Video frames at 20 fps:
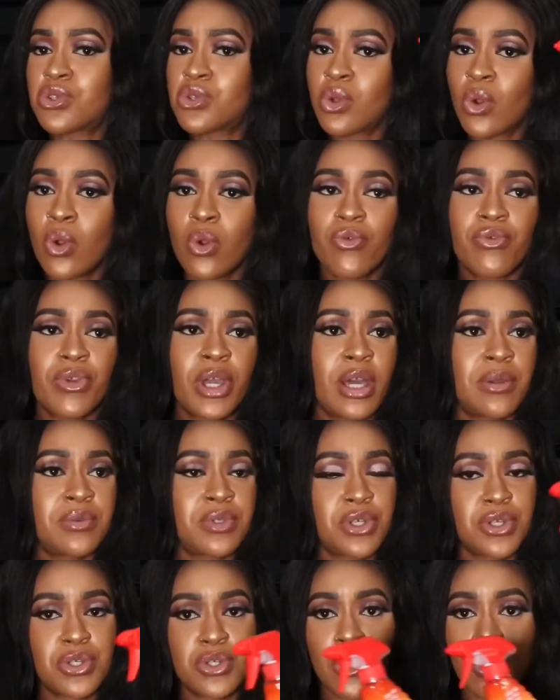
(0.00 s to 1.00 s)
stove,
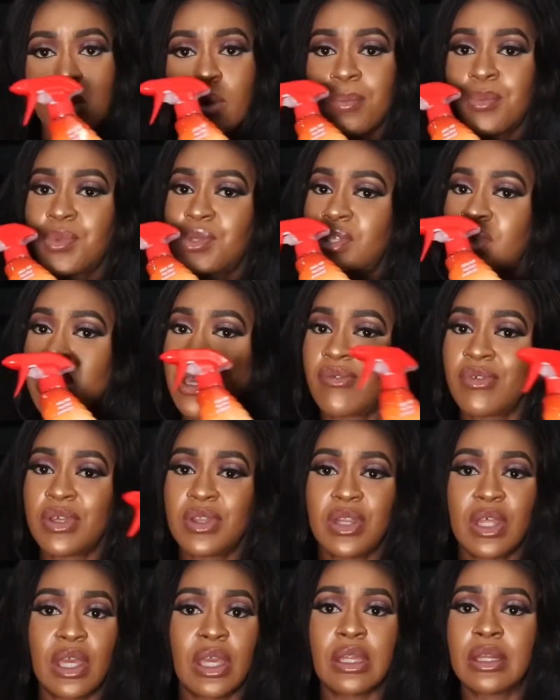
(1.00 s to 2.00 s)
countertops, and
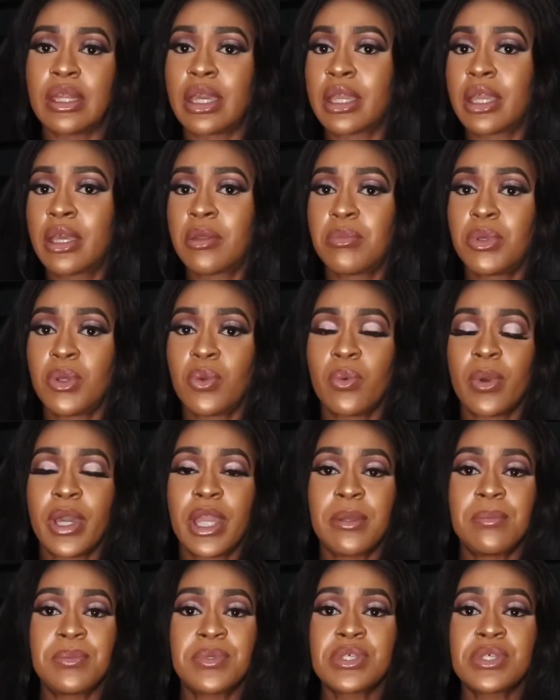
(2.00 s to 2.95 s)
everything that can be clean,